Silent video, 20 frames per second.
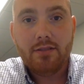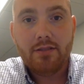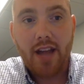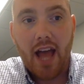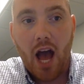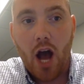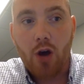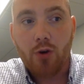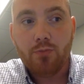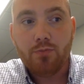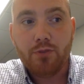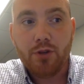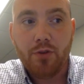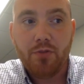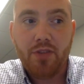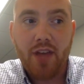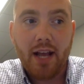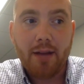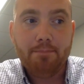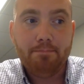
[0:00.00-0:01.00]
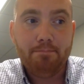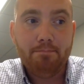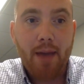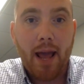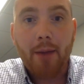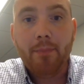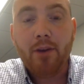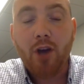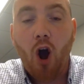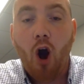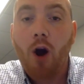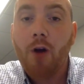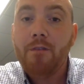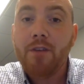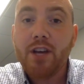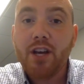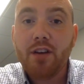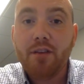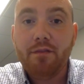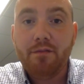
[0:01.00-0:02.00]
Now, you think maybe
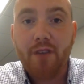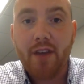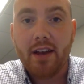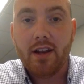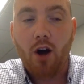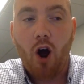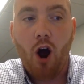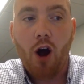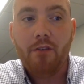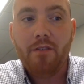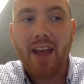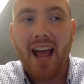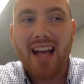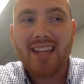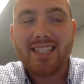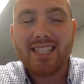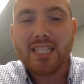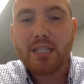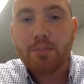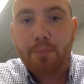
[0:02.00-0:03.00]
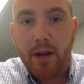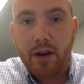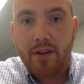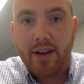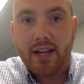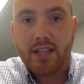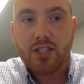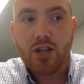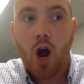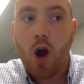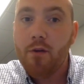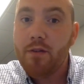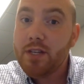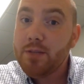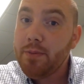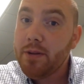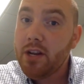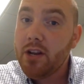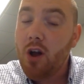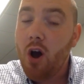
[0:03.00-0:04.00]
Harvey could fit. Harvey has experience.
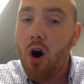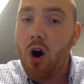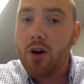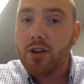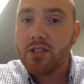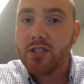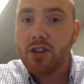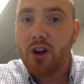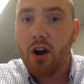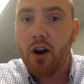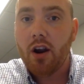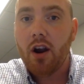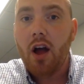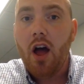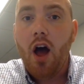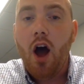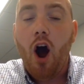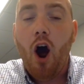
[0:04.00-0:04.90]
Harvey's been an all star.